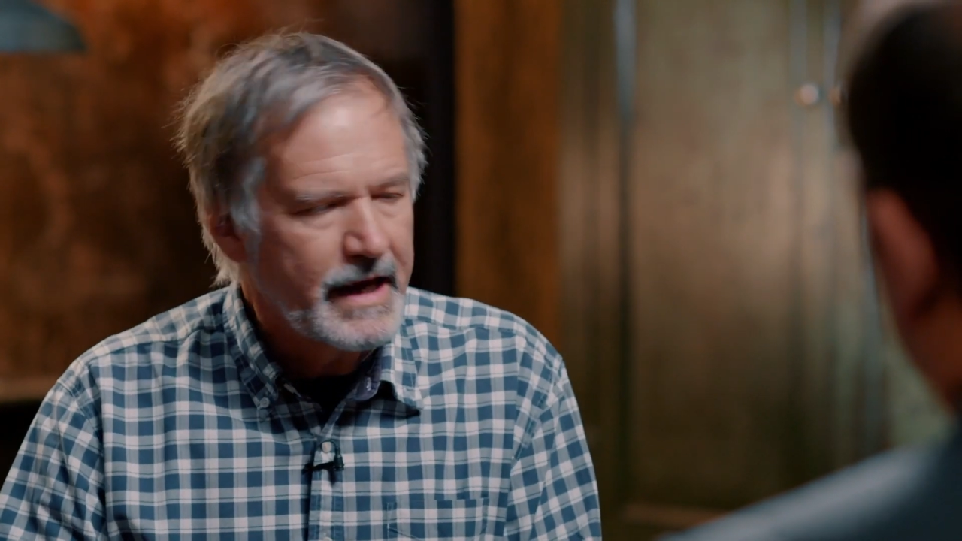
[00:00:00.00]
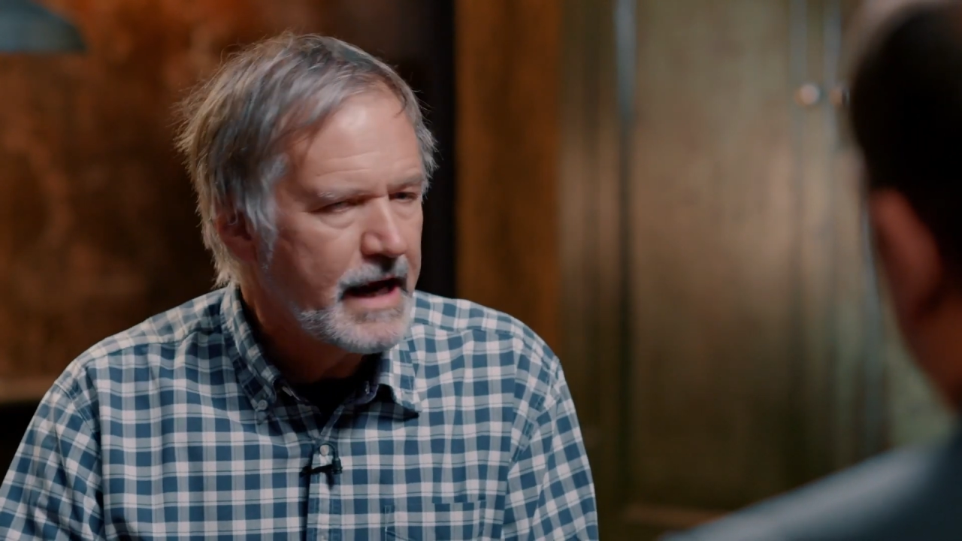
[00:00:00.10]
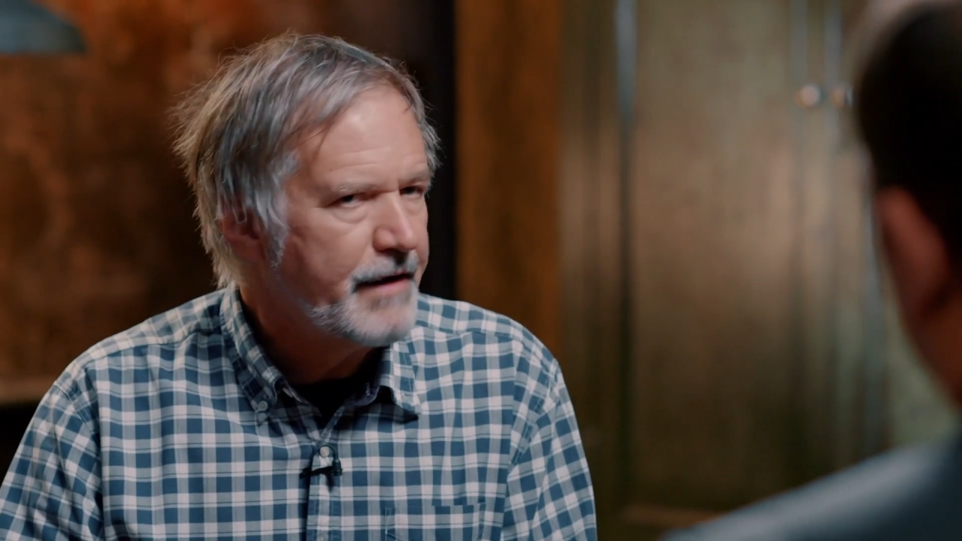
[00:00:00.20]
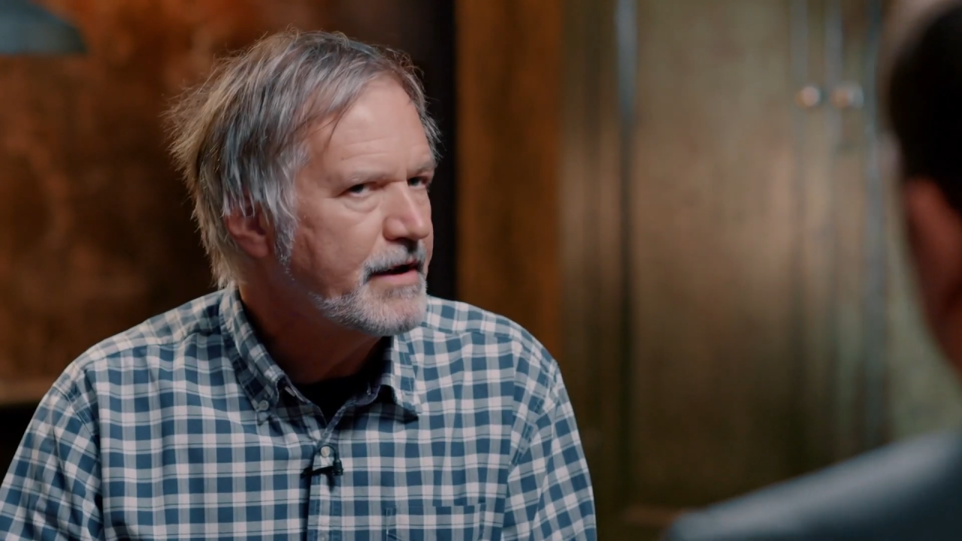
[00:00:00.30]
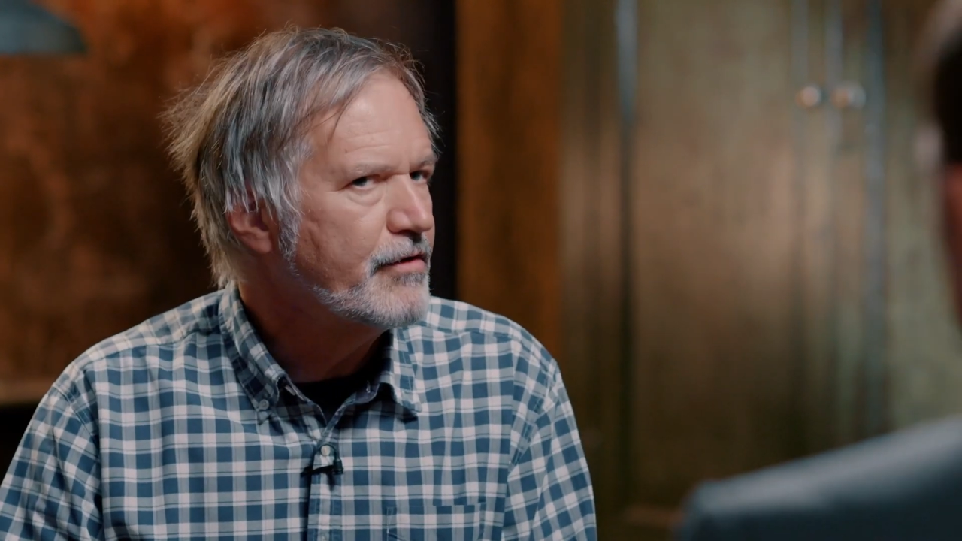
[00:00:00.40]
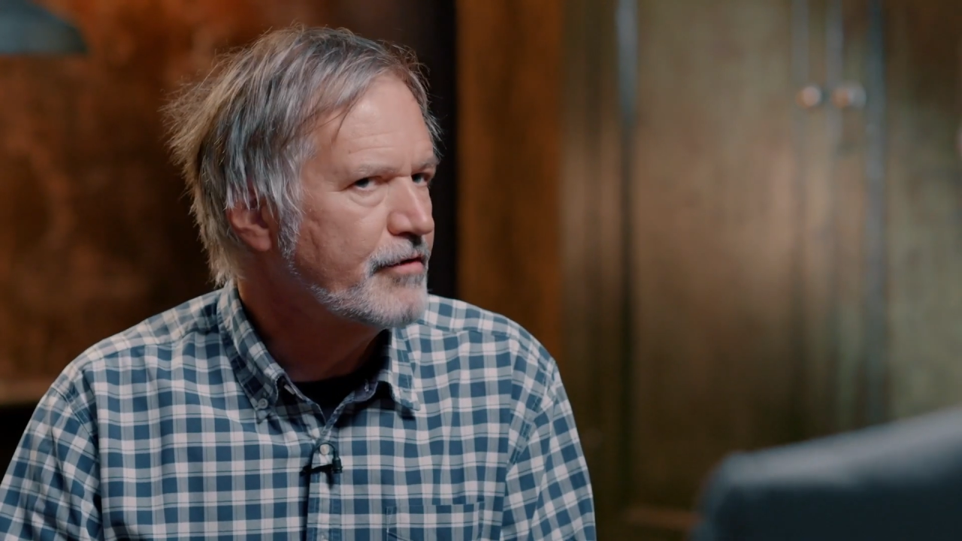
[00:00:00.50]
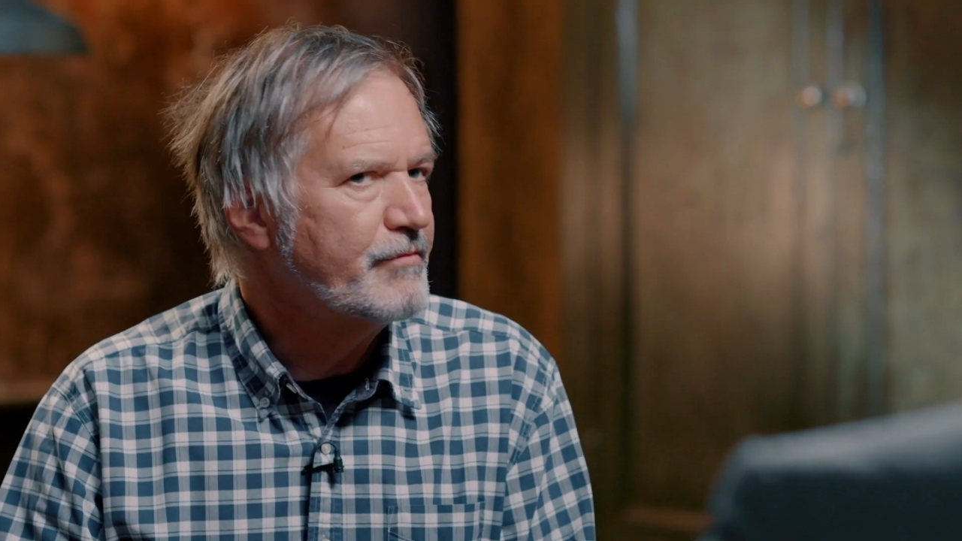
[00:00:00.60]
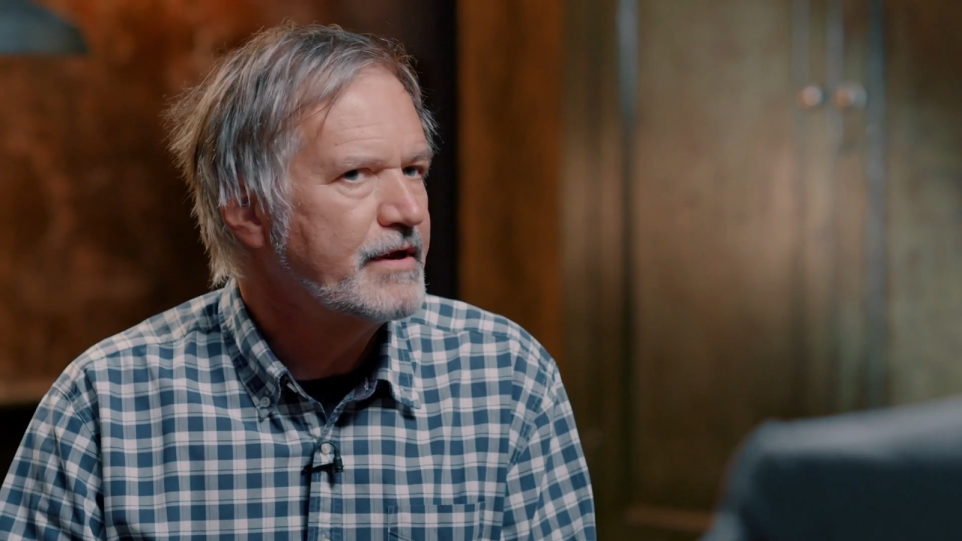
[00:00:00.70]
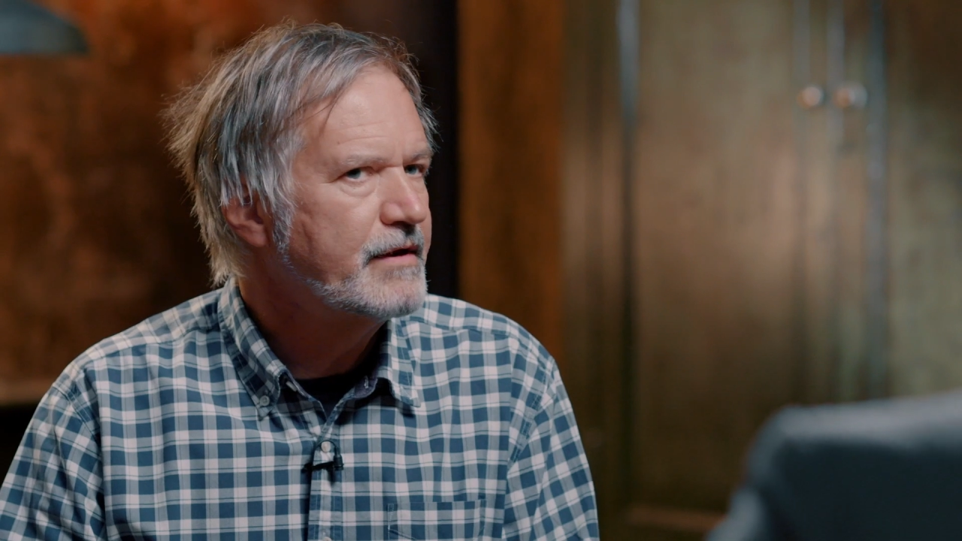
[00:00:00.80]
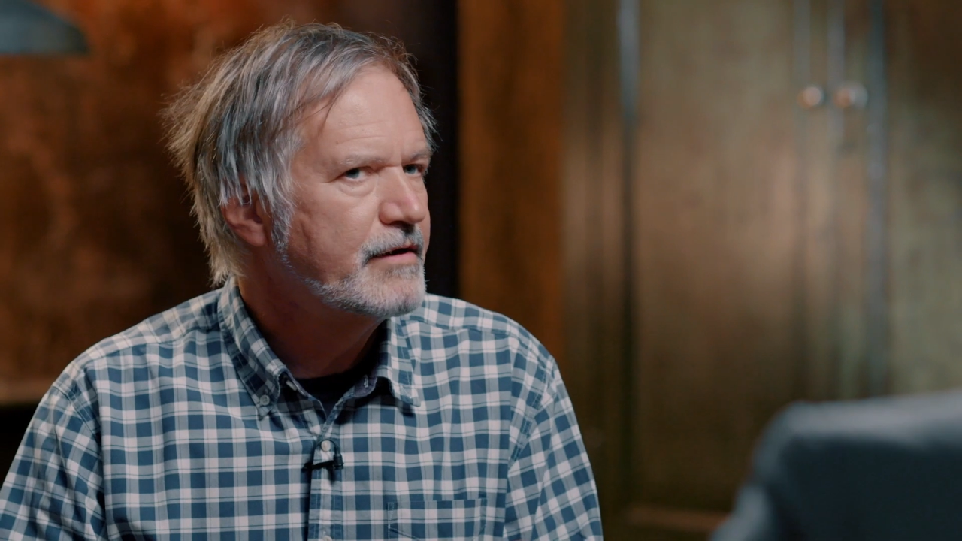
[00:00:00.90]
care
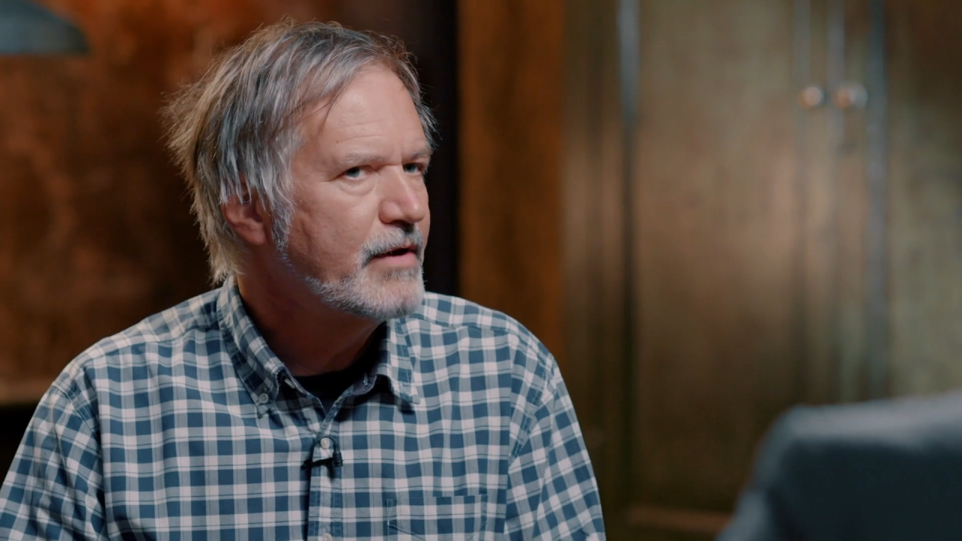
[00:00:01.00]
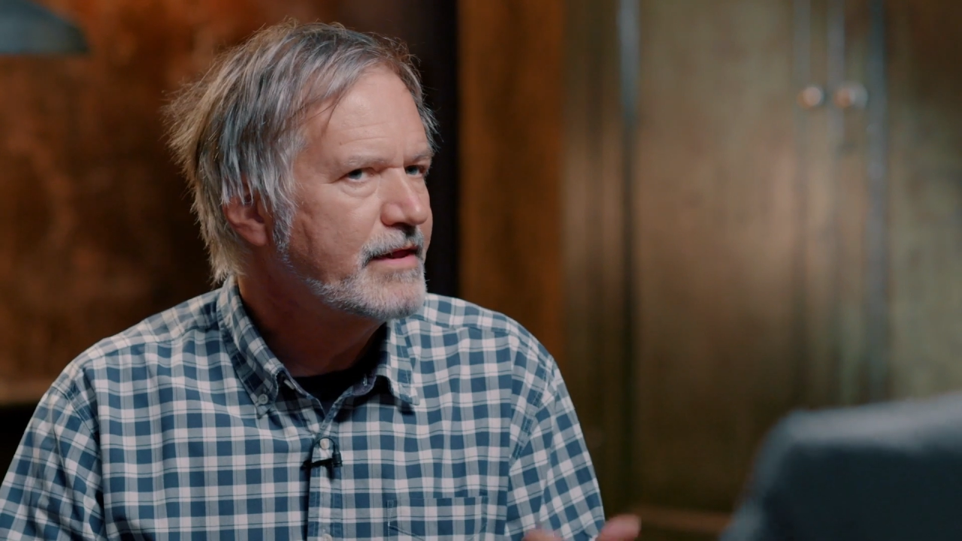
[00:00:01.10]
economy in a way